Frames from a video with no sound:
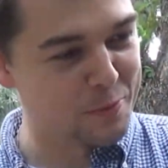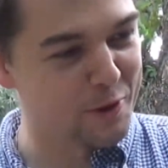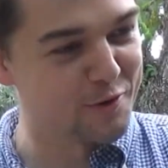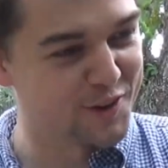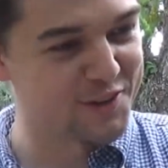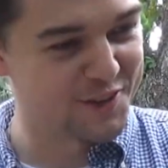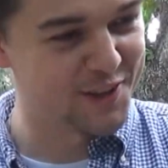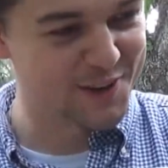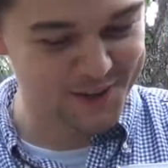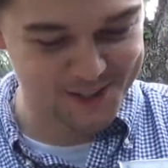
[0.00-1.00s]
impervious to
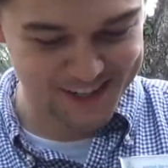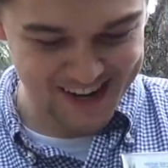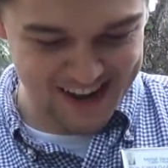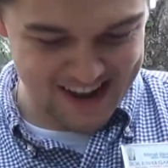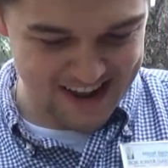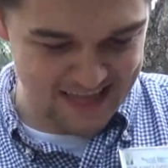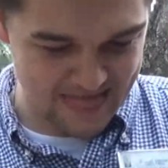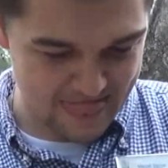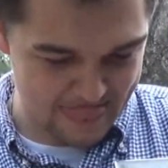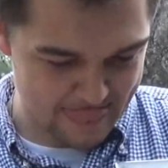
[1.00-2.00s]
those.
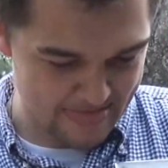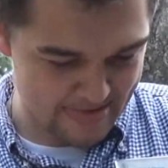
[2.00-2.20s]
Okay.